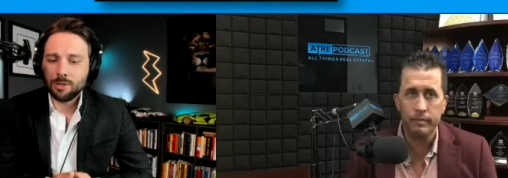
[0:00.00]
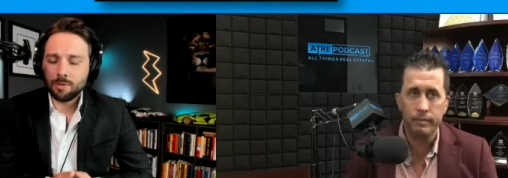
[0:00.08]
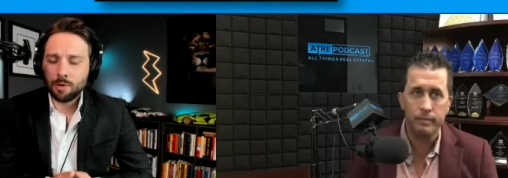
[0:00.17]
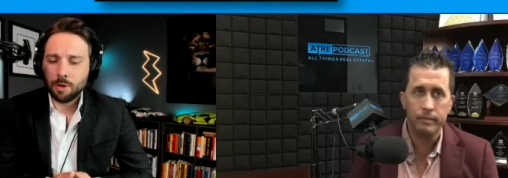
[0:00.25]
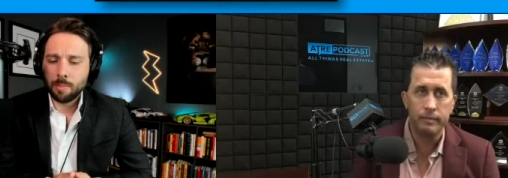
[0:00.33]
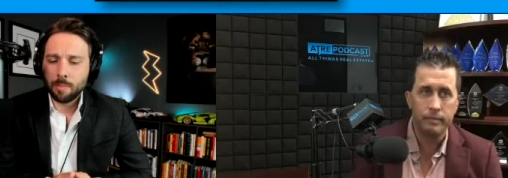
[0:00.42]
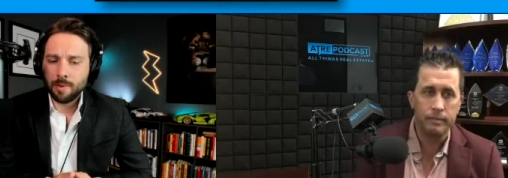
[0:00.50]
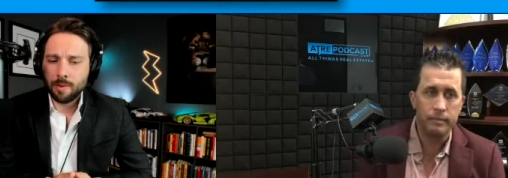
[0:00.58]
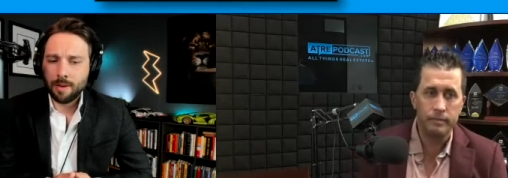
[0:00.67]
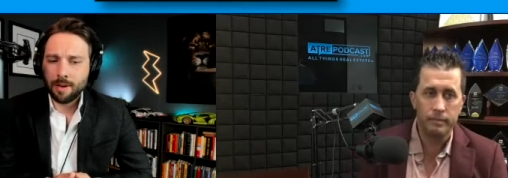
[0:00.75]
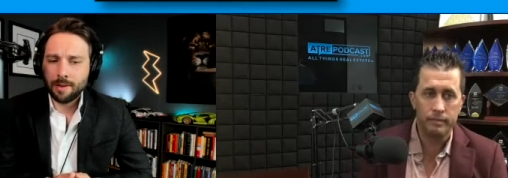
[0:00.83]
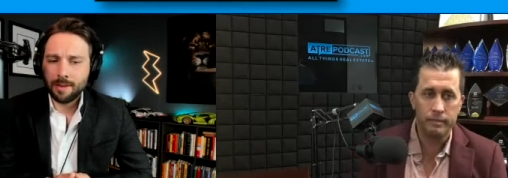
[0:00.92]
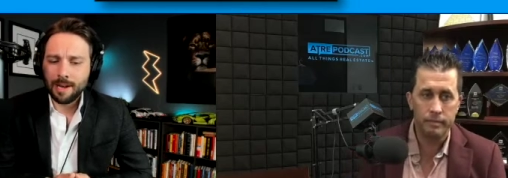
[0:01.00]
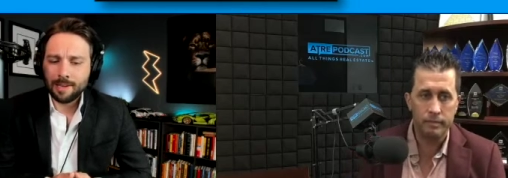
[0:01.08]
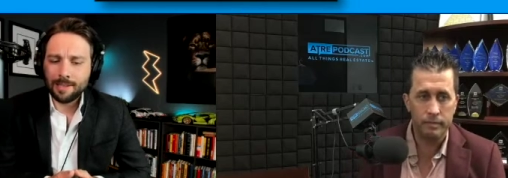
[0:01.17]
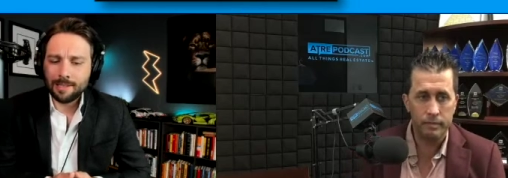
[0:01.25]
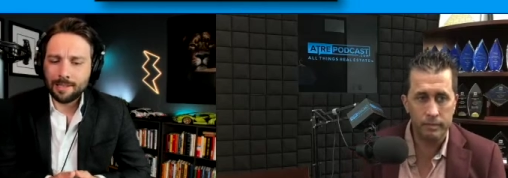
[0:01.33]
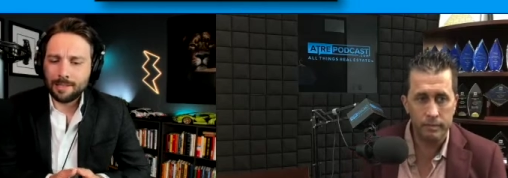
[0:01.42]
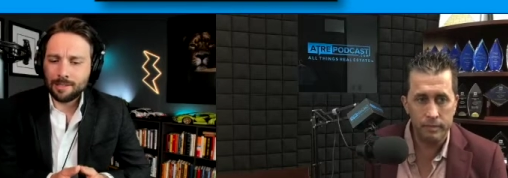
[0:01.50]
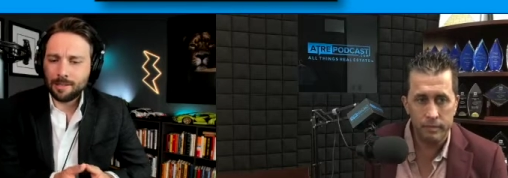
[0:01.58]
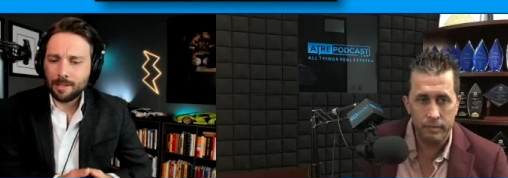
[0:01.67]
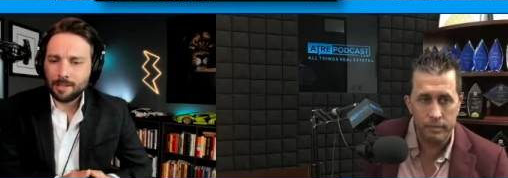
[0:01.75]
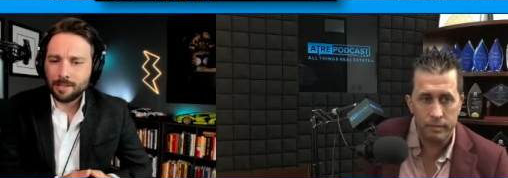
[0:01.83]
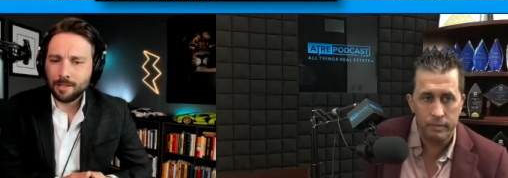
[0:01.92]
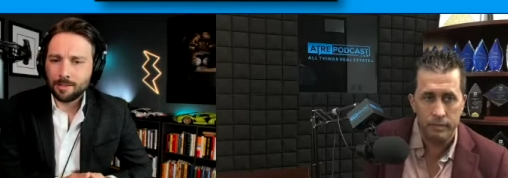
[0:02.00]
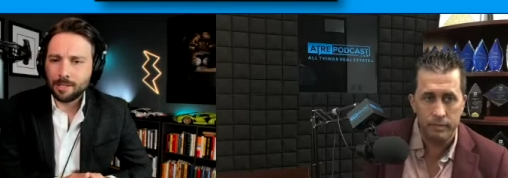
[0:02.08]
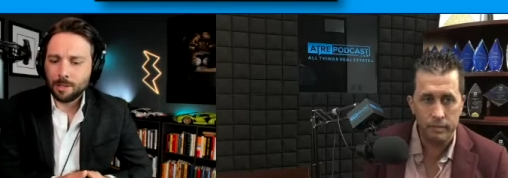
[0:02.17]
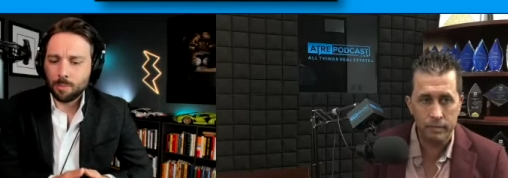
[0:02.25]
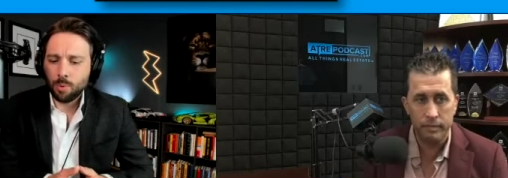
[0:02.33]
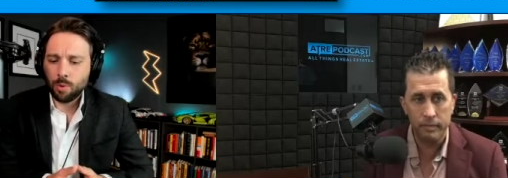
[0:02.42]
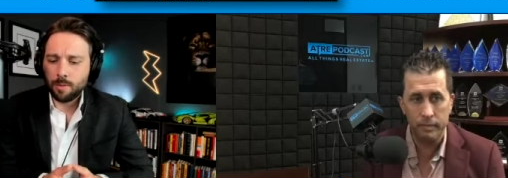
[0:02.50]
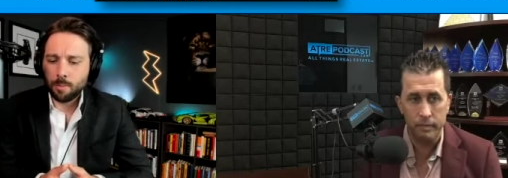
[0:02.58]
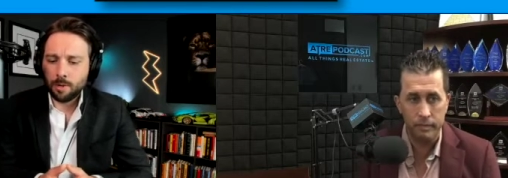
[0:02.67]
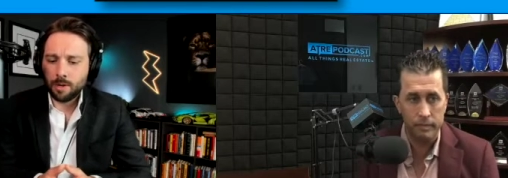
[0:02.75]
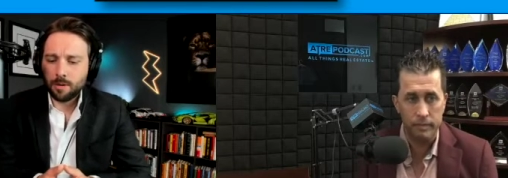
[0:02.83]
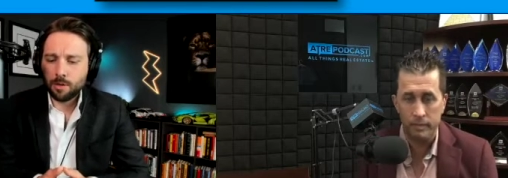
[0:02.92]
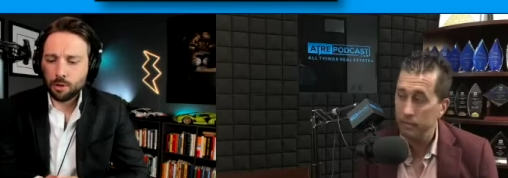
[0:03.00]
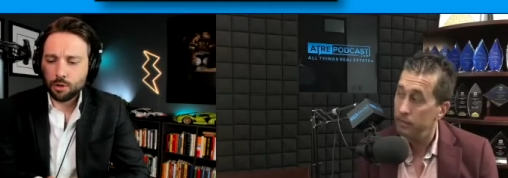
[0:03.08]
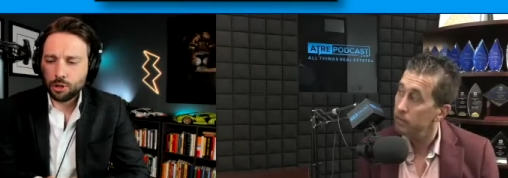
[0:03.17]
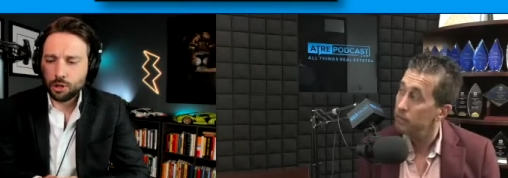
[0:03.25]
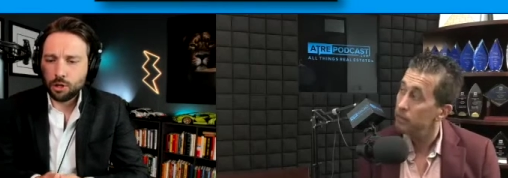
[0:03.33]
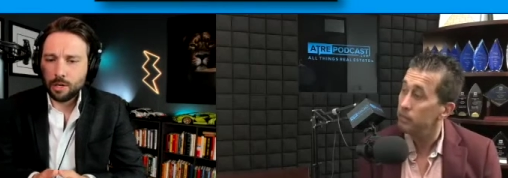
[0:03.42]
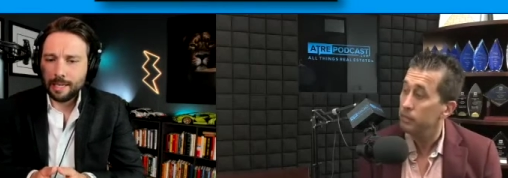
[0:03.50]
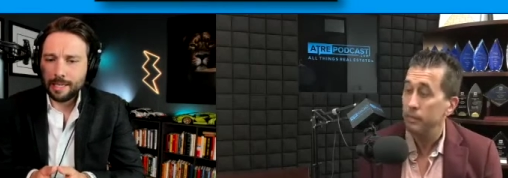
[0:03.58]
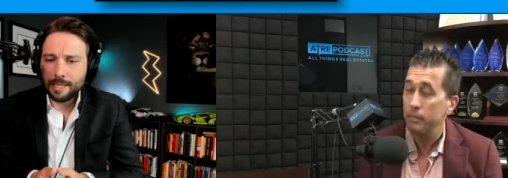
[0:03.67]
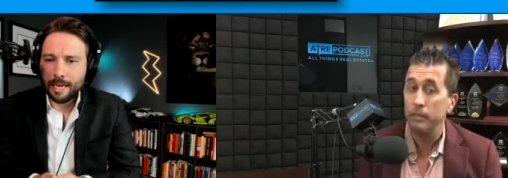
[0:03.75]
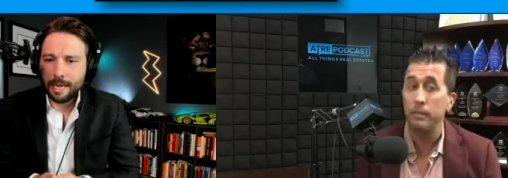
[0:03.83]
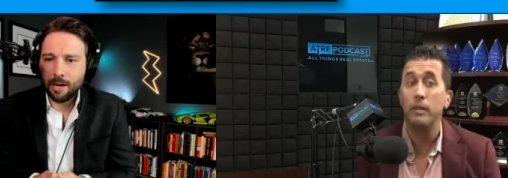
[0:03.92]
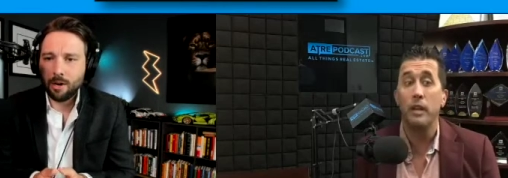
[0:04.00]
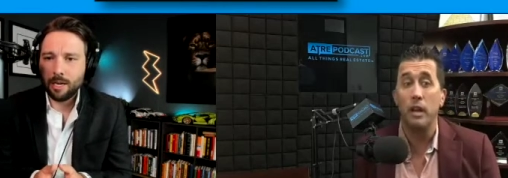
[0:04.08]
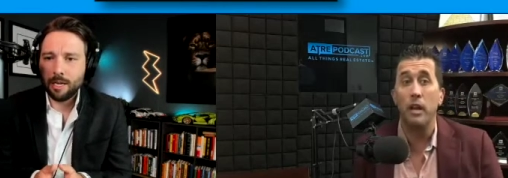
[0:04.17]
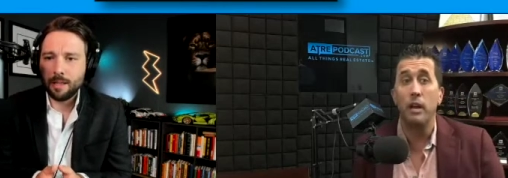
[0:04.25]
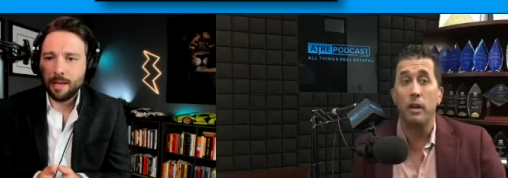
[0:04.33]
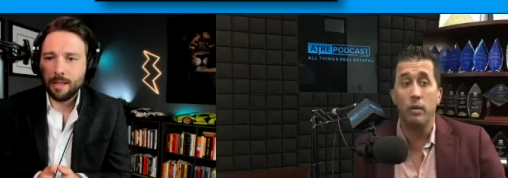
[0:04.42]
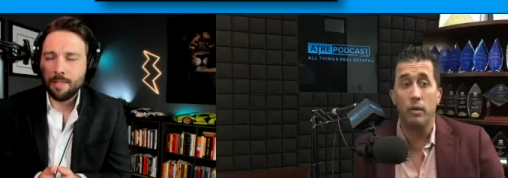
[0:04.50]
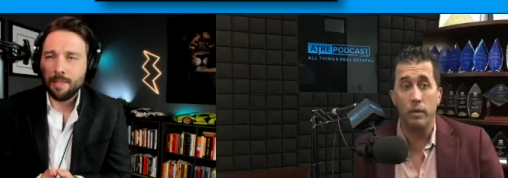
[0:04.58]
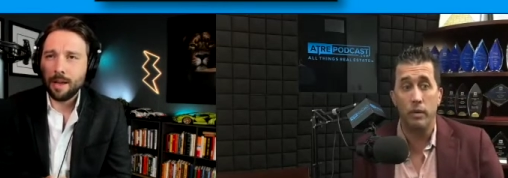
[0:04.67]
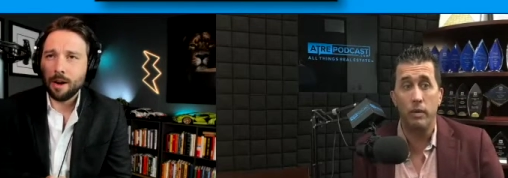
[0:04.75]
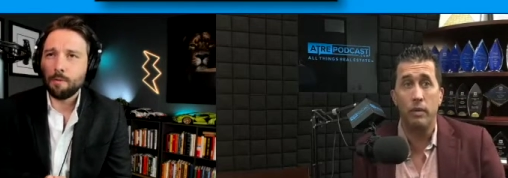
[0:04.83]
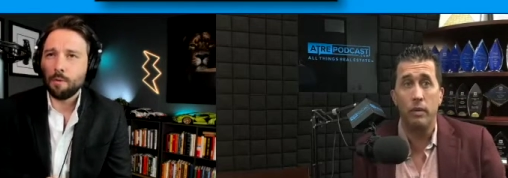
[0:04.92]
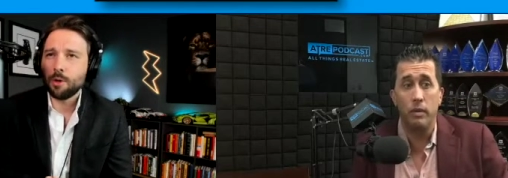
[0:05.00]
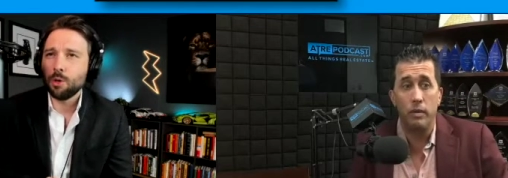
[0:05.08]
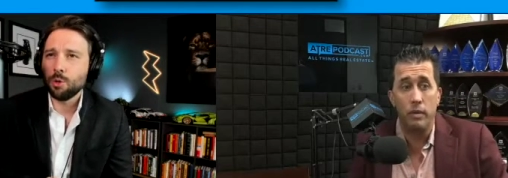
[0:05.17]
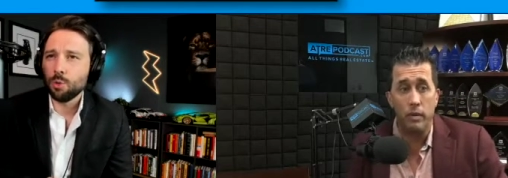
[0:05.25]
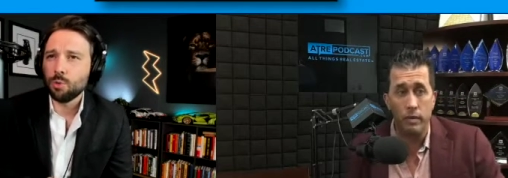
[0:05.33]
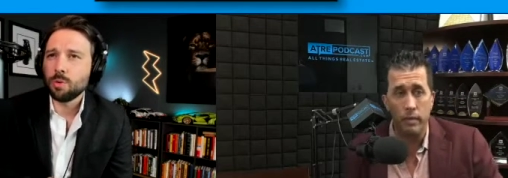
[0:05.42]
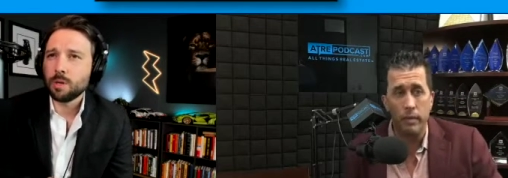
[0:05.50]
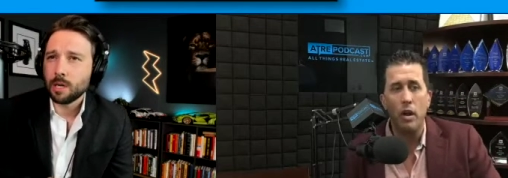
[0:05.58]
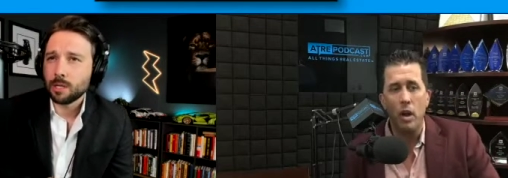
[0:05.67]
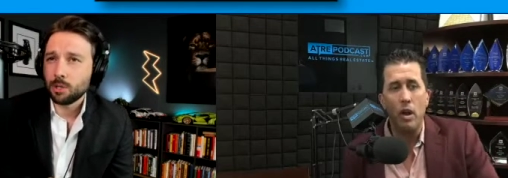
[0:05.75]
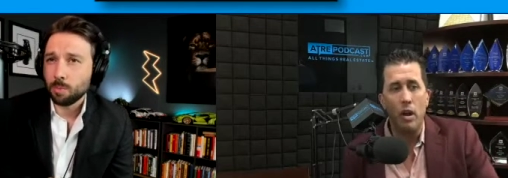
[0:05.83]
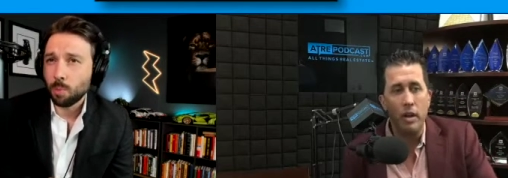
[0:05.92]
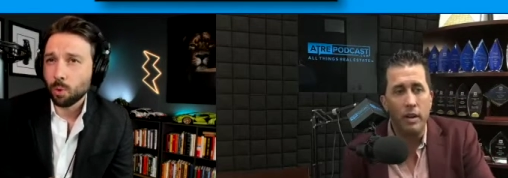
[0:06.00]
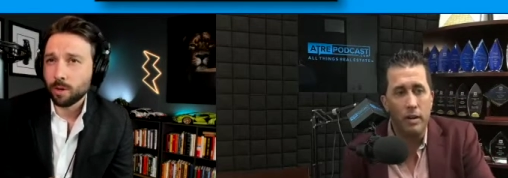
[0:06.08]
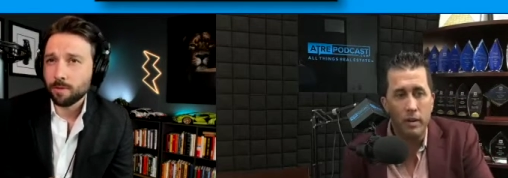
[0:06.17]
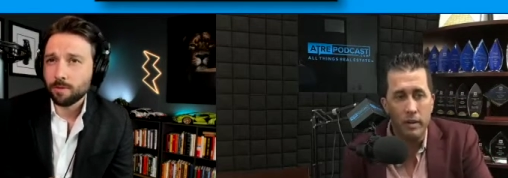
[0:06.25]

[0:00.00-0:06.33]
Speaker 1: from not necessarily a sales standpoint but a nurture and care and and there for you kind of supportive